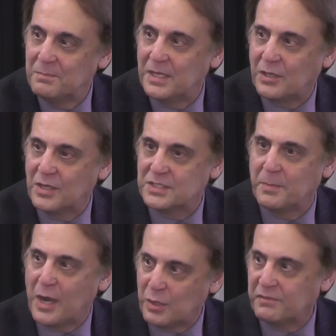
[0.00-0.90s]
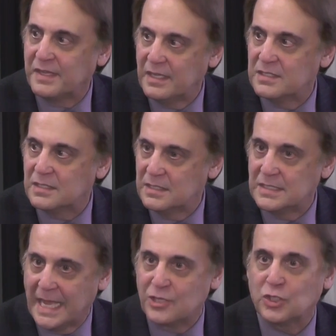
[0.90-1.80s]
Because the biography is
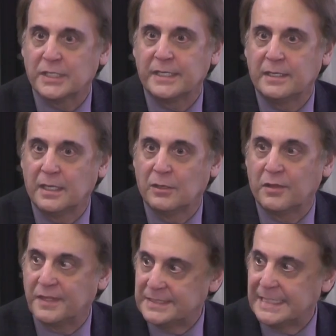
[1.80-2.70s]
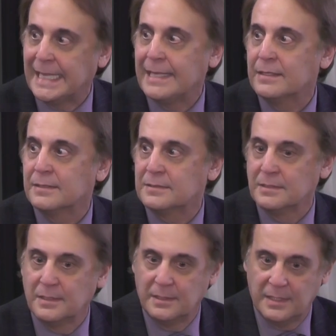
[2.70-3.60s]
actually an authenticated
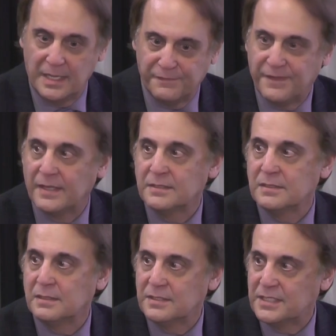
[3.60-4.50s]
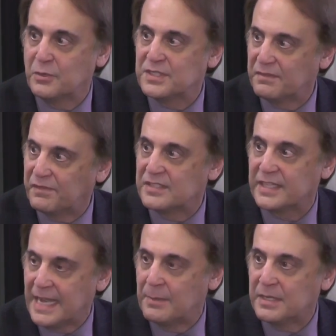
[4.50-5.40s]
event, a series of events
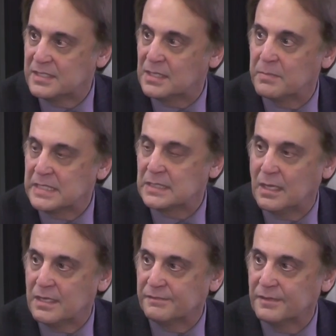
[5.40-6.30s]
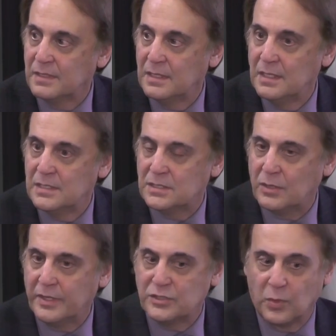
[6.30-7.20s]
that happened in somebody's life.
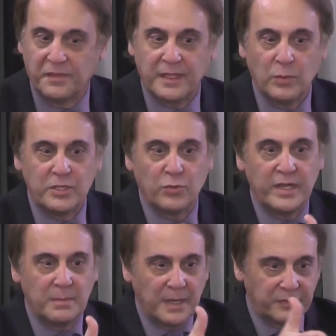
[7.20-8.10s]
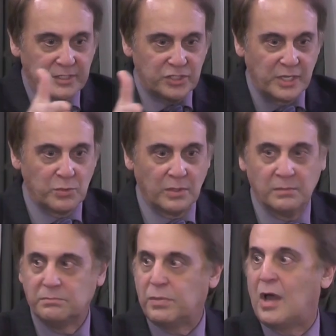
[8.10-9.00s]
So it's one thing when you read about the general
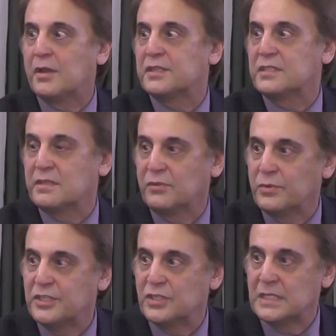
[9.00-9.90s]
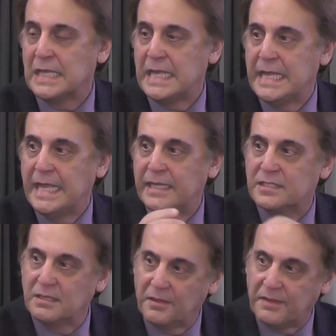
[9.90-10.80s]
politics of the region. It's
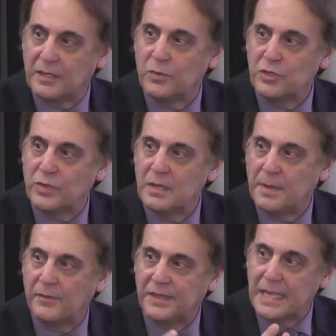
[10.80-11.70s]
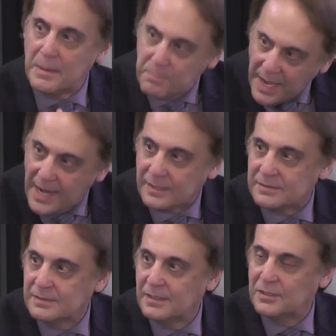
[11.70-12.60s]
another thing when you read about the impact
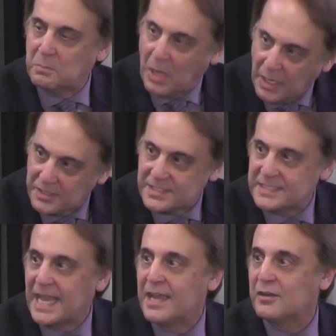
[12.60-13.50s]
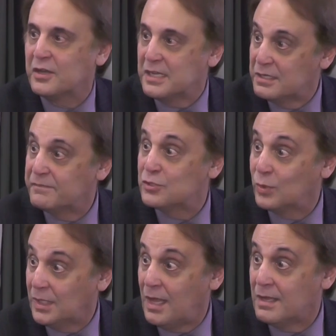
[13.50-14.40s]
the policies had on
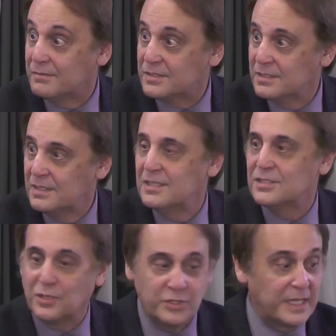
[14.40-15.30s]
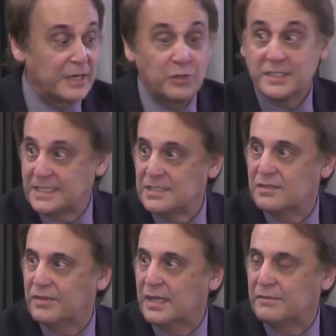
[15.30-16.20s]
individual lives. So you get a good sense
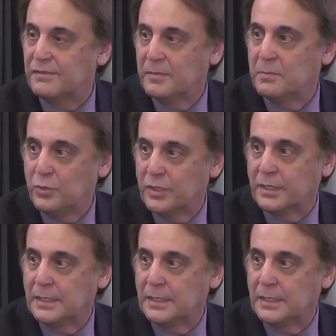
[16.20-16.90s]
of that from the book.